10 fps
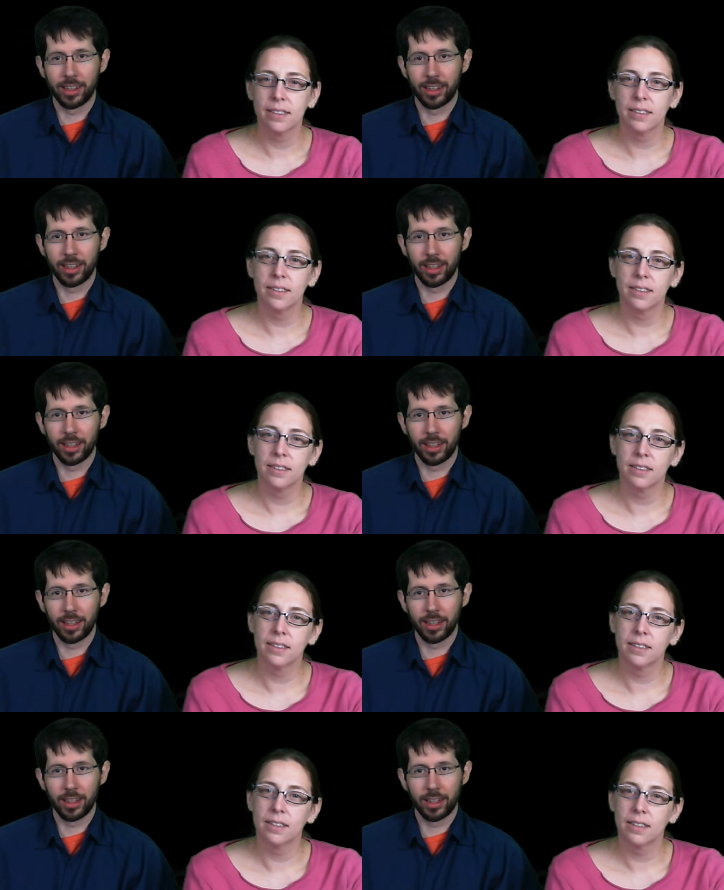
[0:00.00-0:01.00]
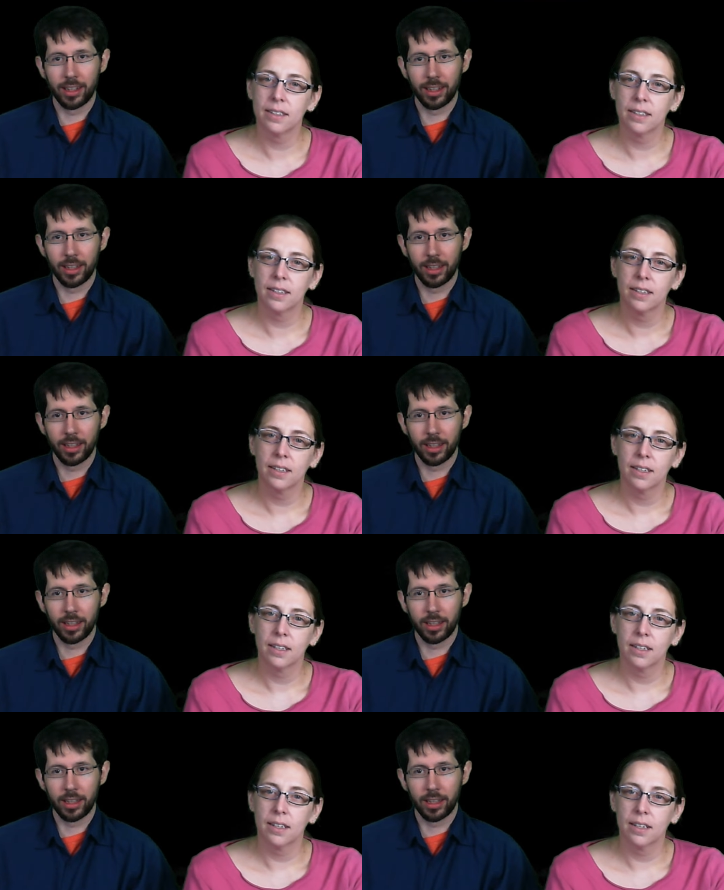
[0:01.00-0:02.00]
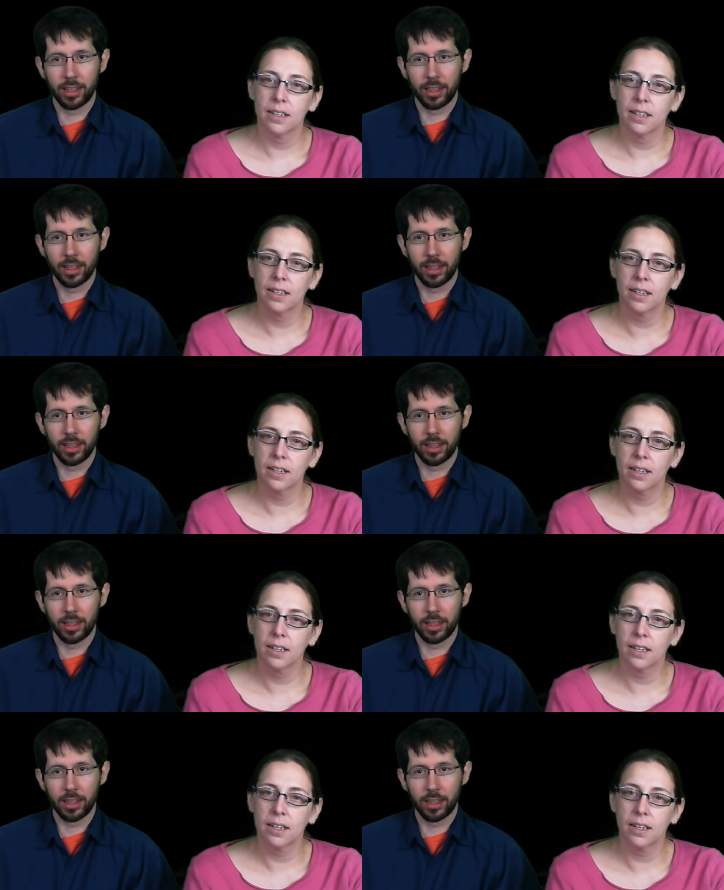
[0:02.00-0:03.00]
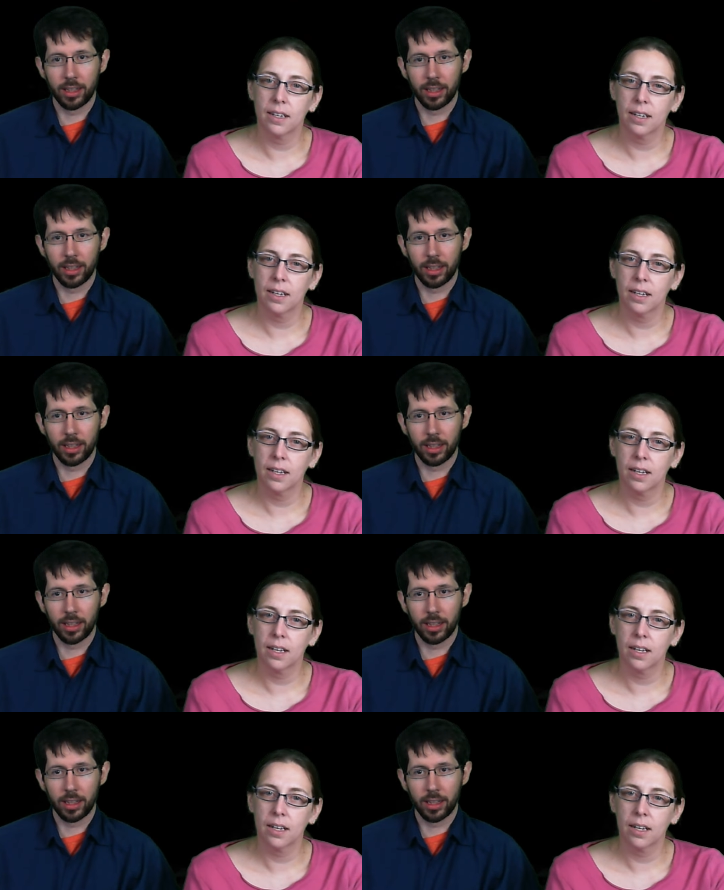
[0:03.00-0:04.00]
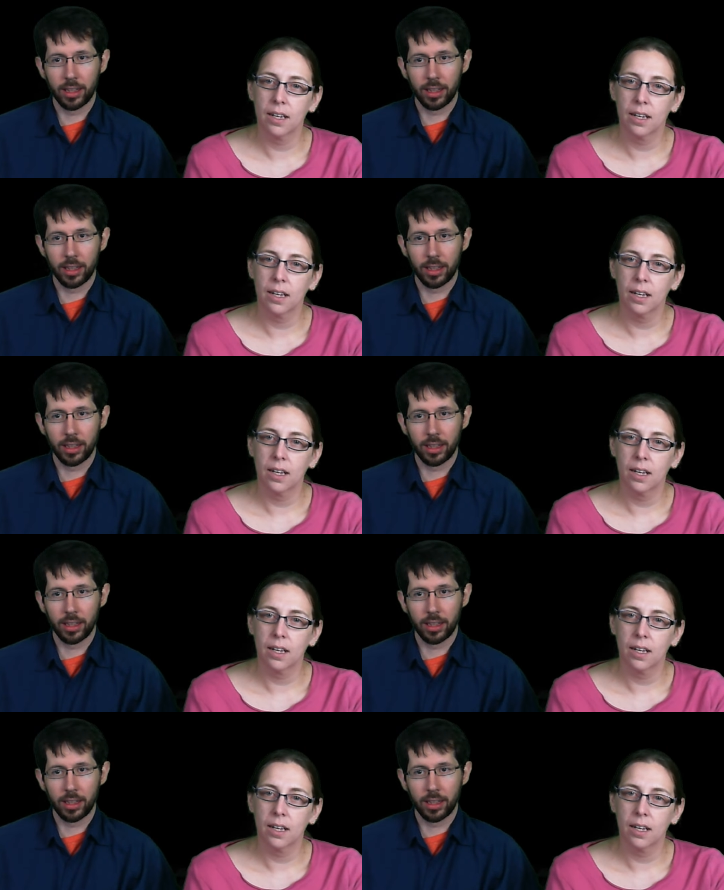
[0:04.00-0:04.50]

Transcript: No one is speaking in this clip.